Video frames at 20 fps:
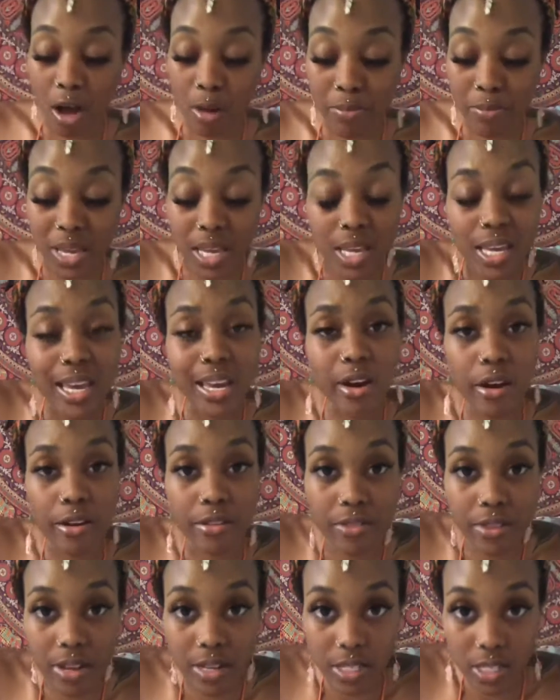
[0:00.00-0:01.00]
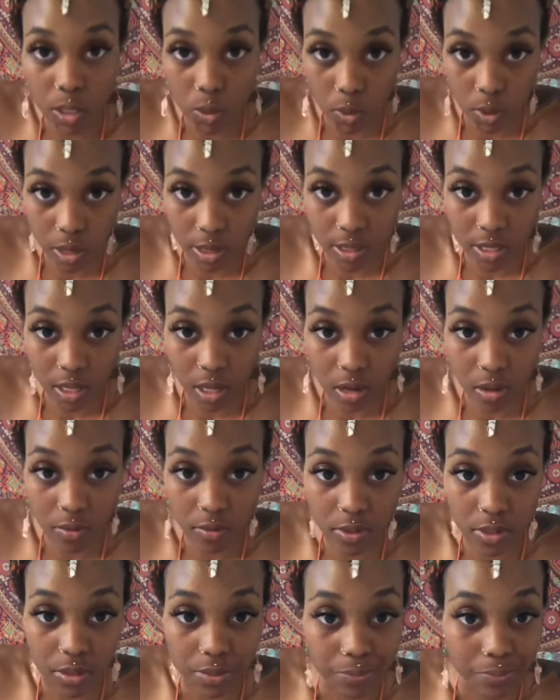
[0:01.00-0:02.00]
Being inauthentic with
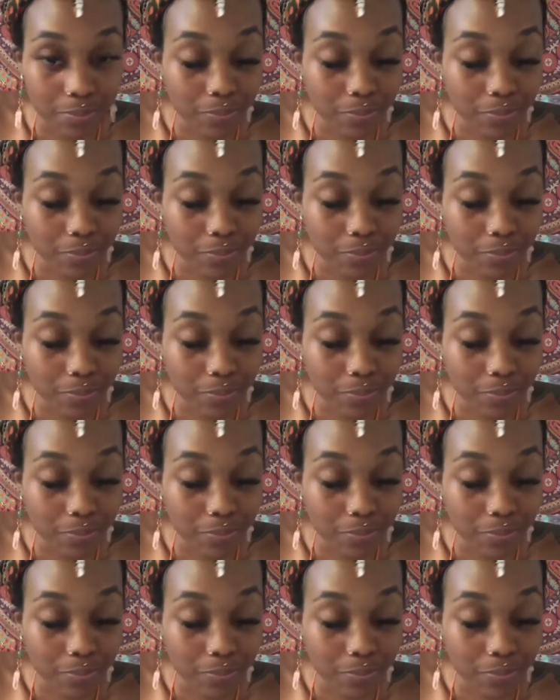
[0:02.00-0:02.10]
ourselves